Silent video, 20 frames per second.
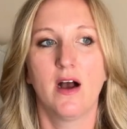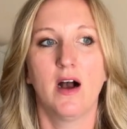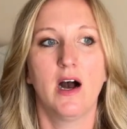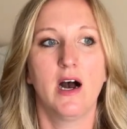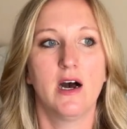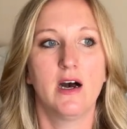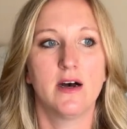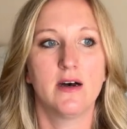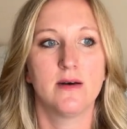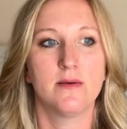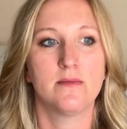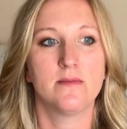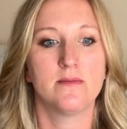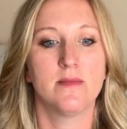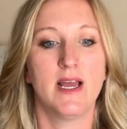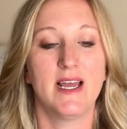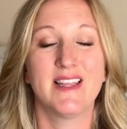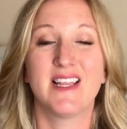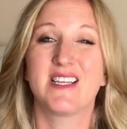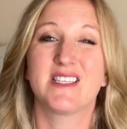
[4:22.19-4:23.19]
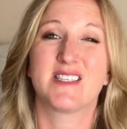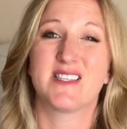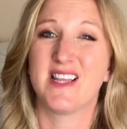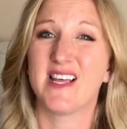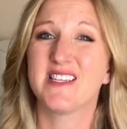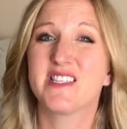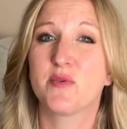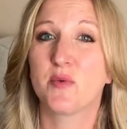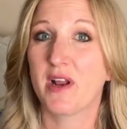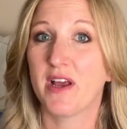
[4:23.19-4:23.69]
Um, and that's
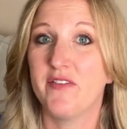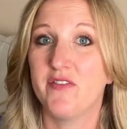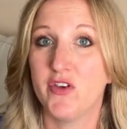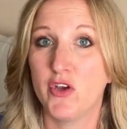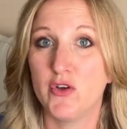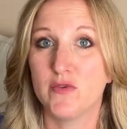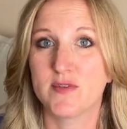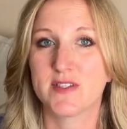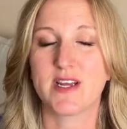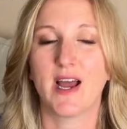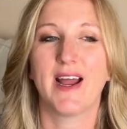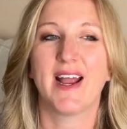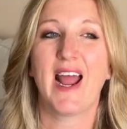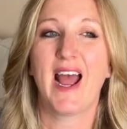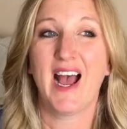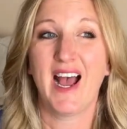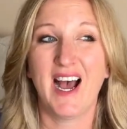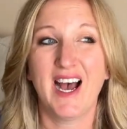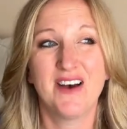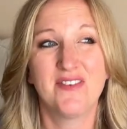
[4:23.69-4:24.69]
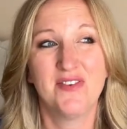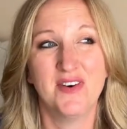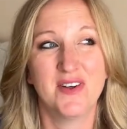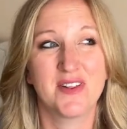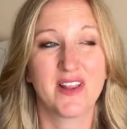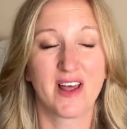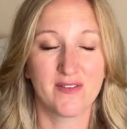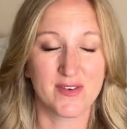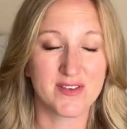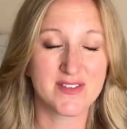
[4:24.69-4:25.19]
that's what I've used. I have
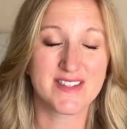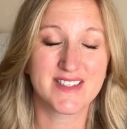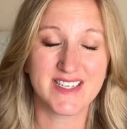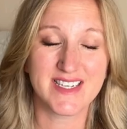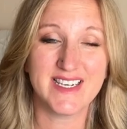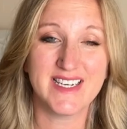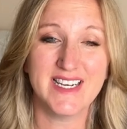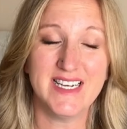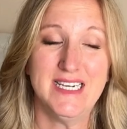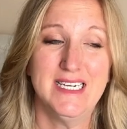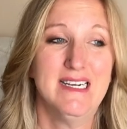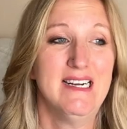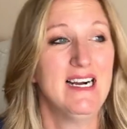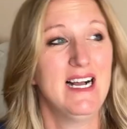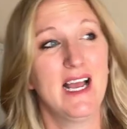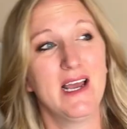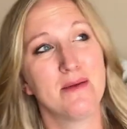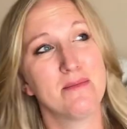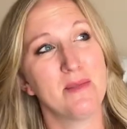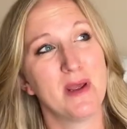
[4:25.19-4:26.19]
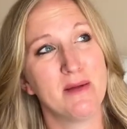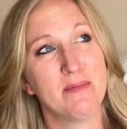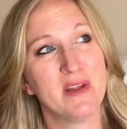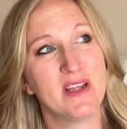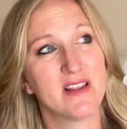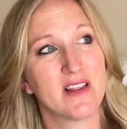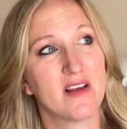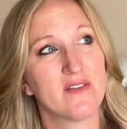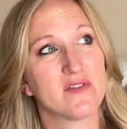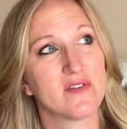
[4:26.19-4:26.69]
level C and maybe
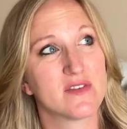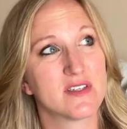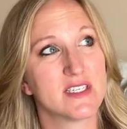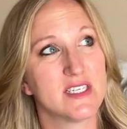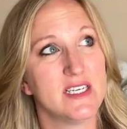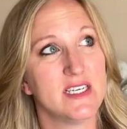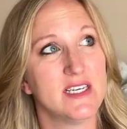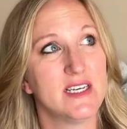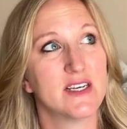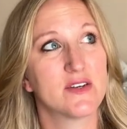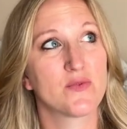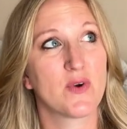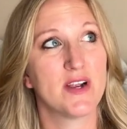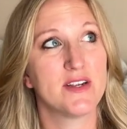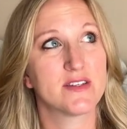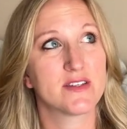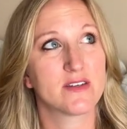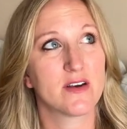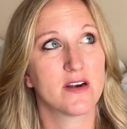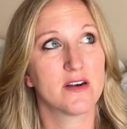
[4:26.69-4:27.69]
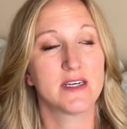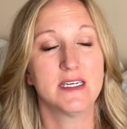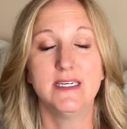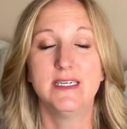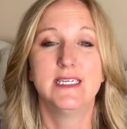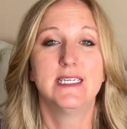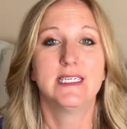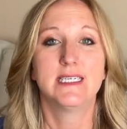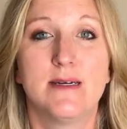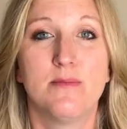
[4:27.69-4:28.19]
level D in Right Start,
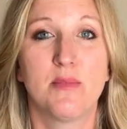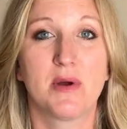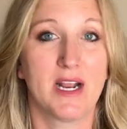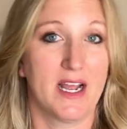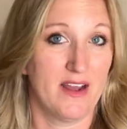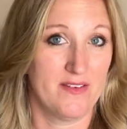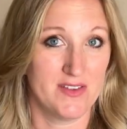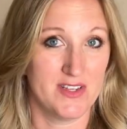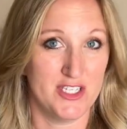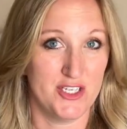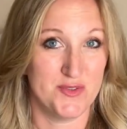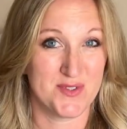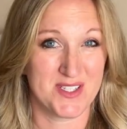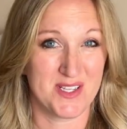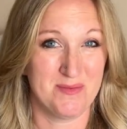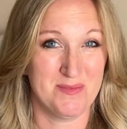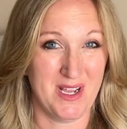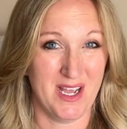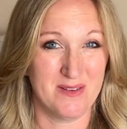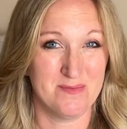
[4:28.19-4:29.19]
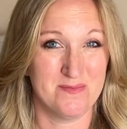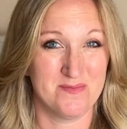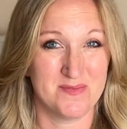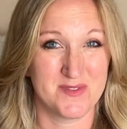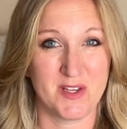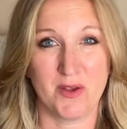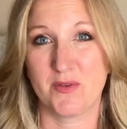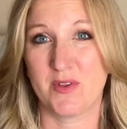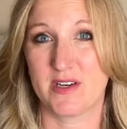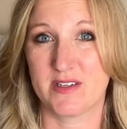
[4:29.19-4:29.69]
but I haven't used them yet.
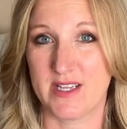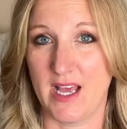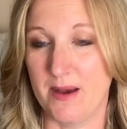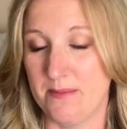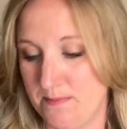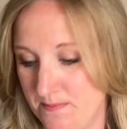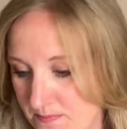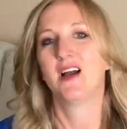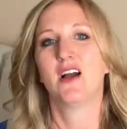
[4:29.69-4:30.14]
So there's that.